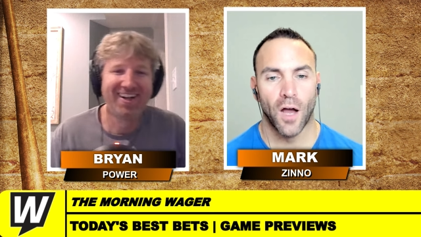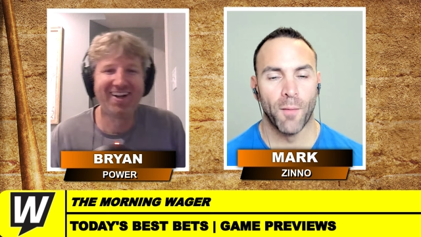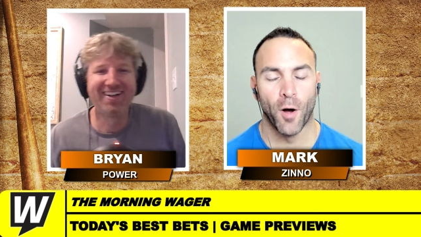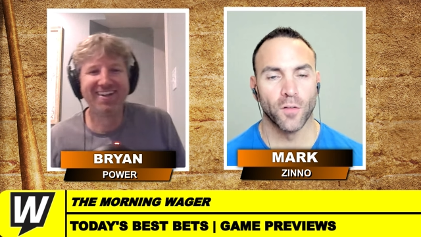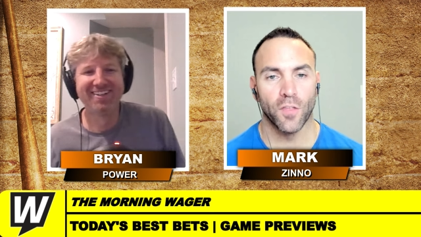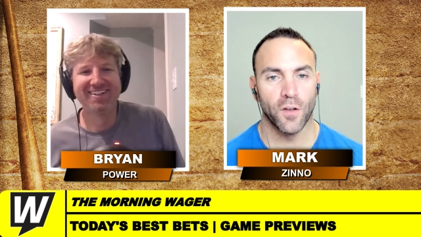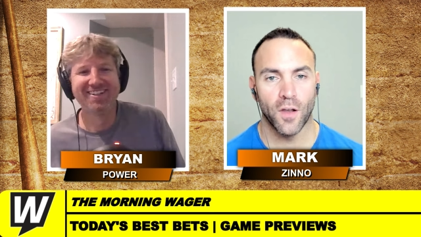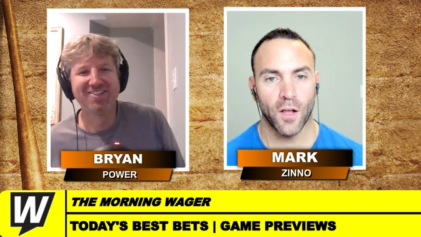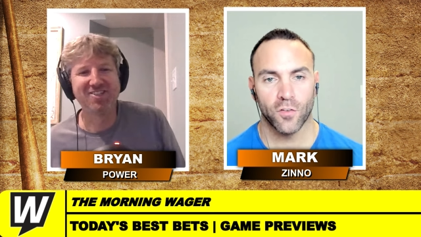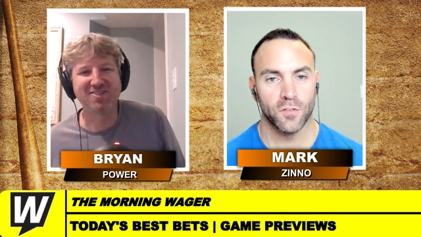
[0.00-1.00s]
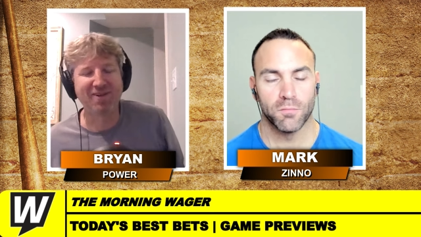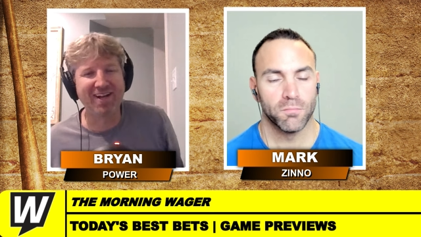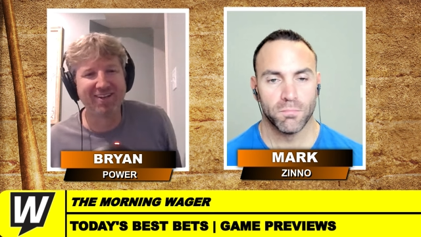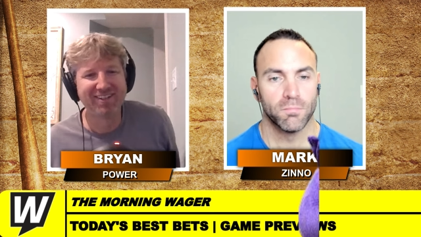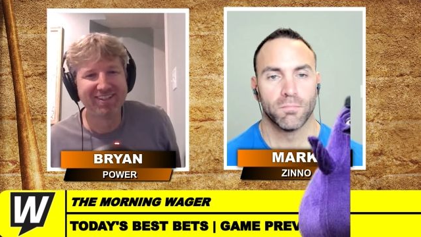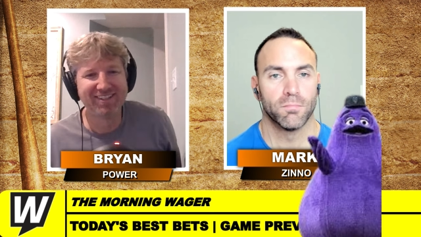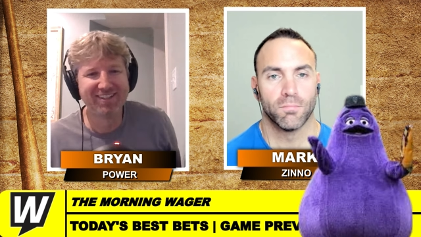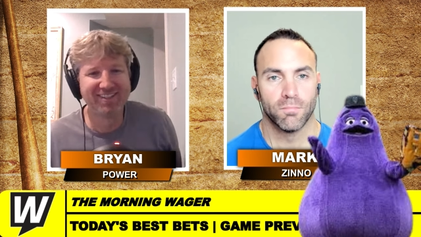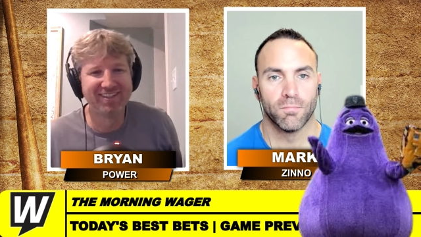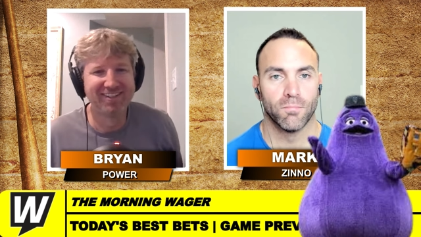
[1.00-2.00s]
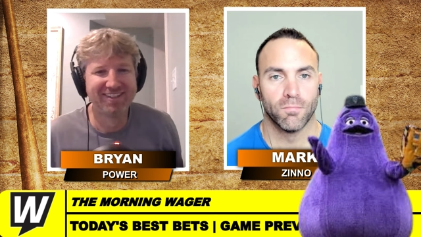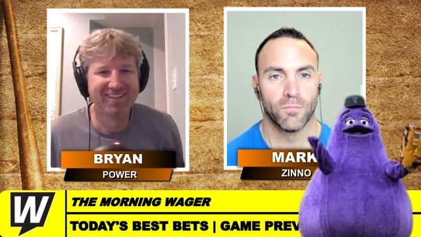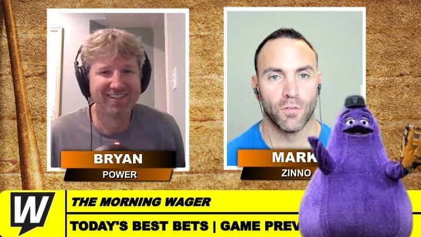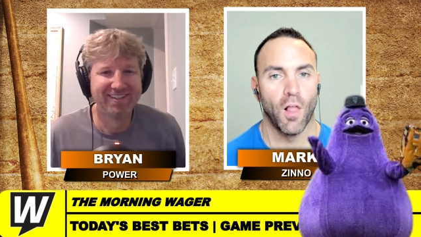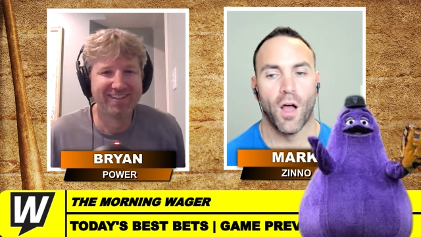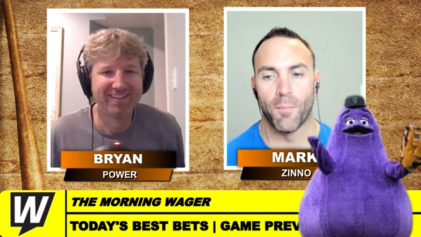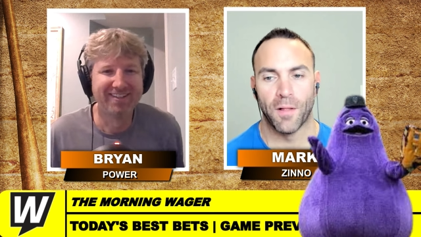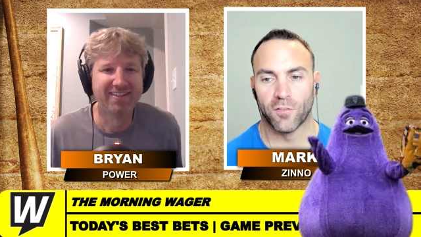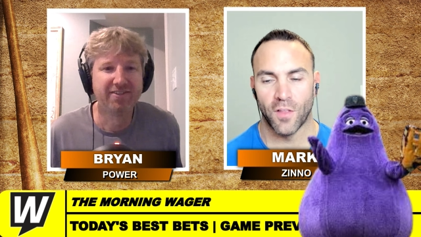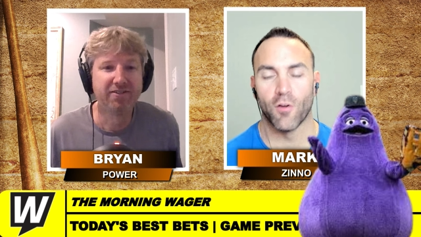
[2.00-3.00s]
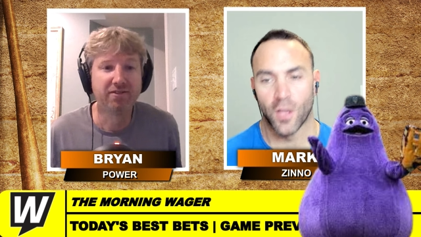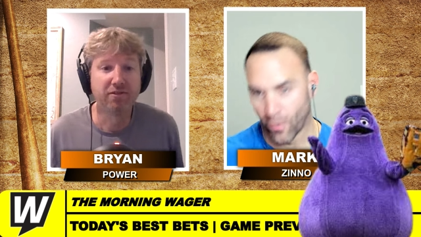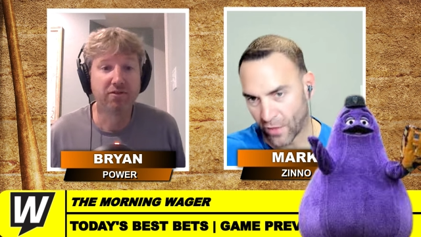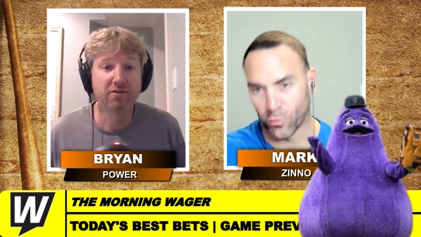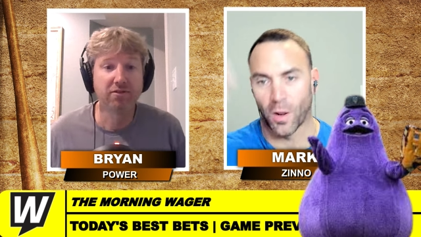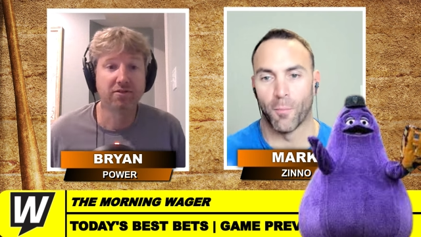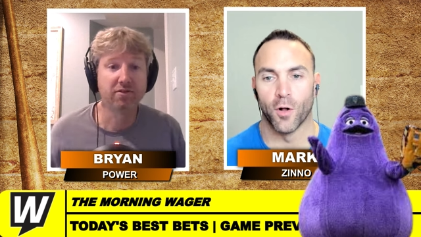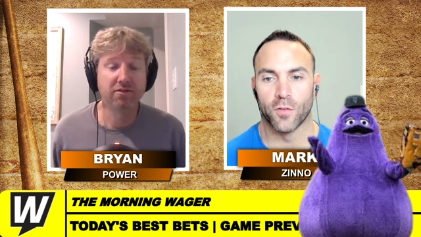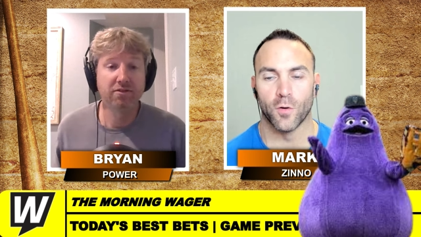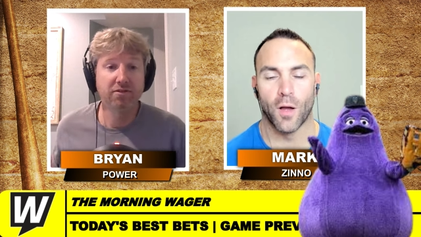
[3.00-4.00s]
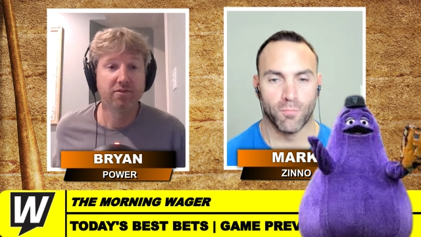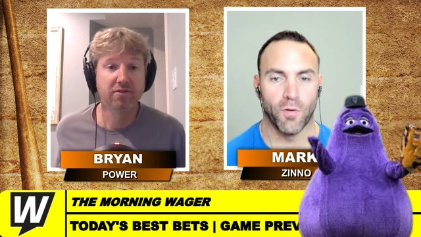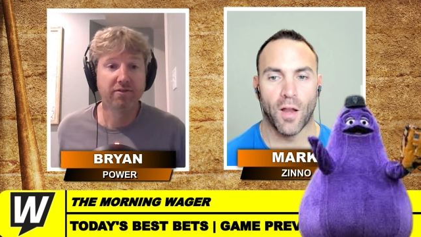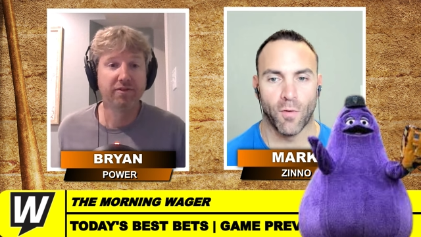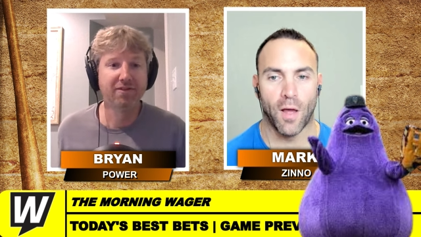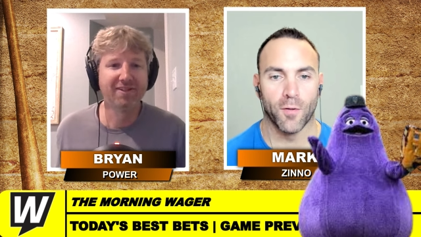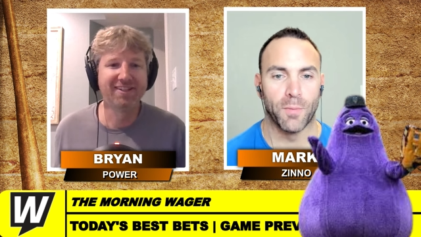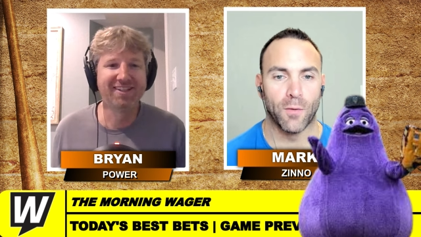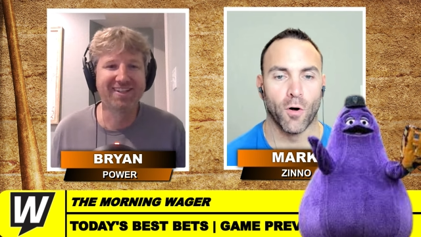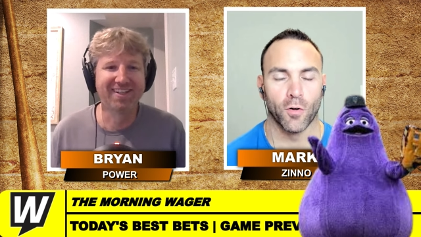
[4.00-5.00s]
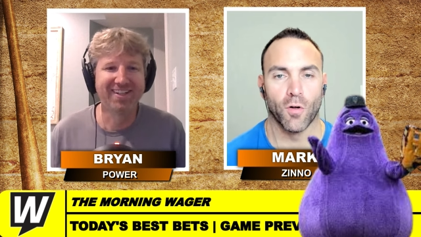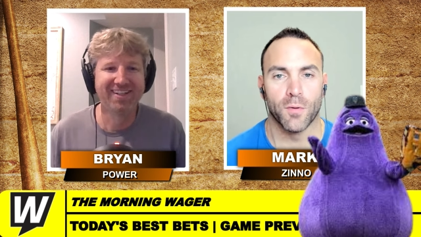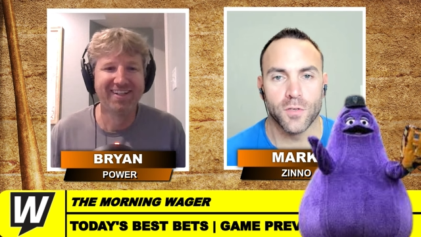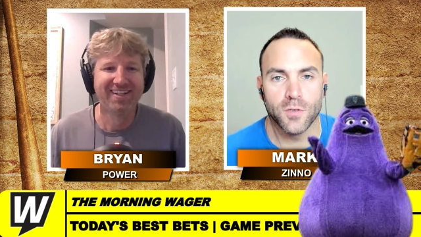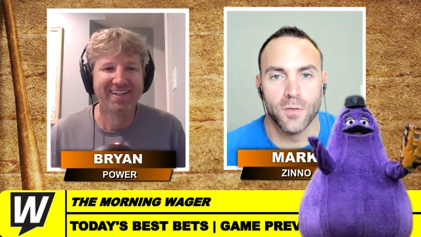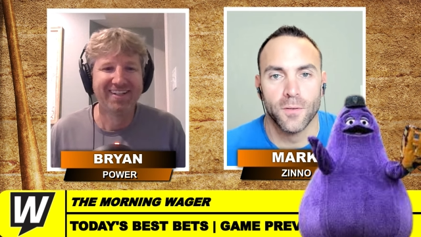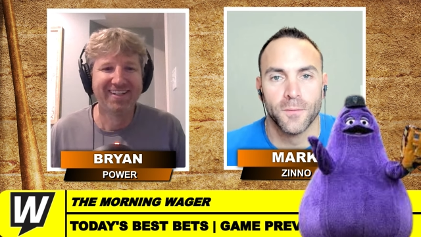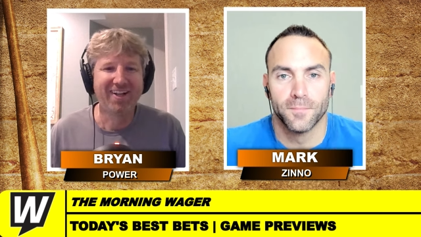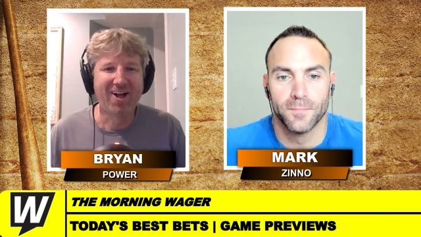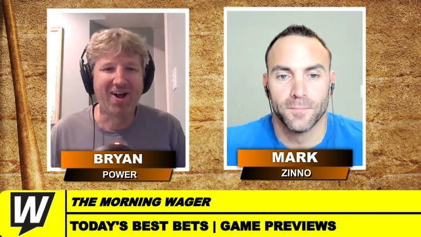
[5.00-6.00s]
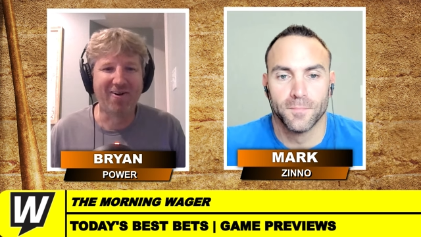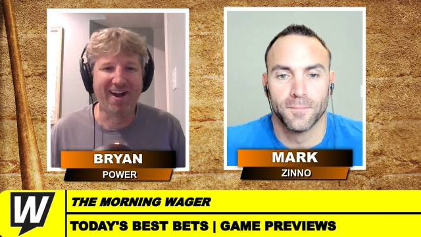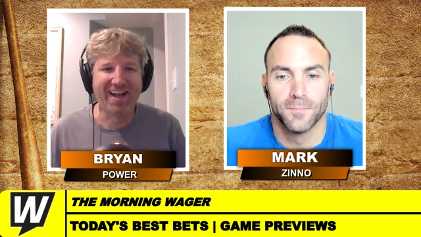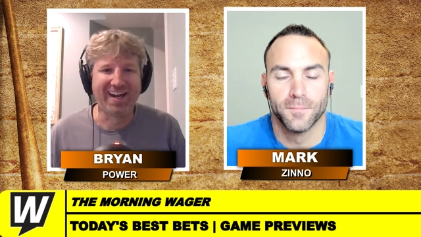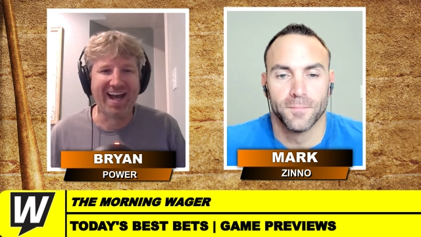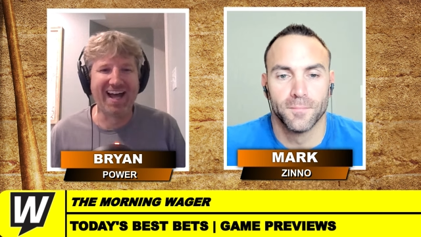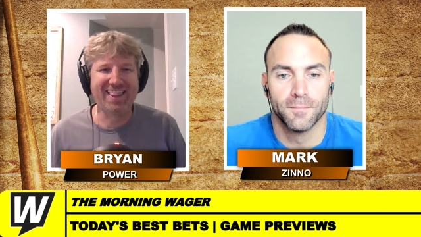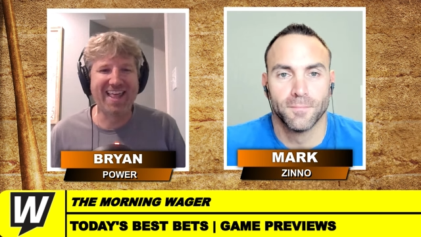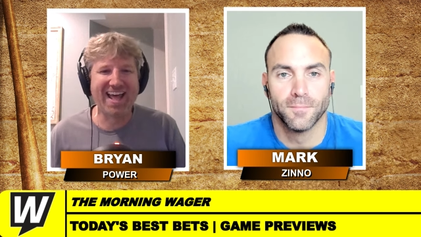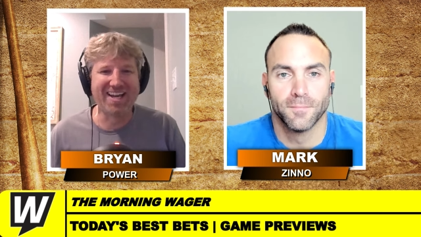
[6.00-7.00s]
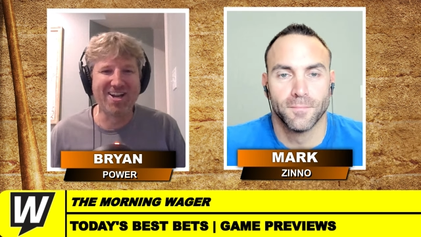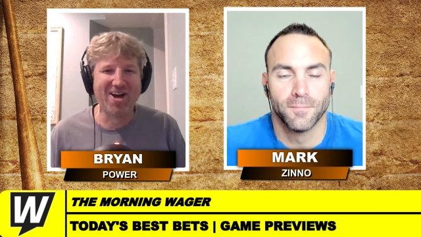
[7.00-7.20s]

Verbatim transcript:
Speaker 1: I'm on to the next slob. There you go. That's what I'm on to. I'd rather be one Grimace.
Speaker 2: All right. On that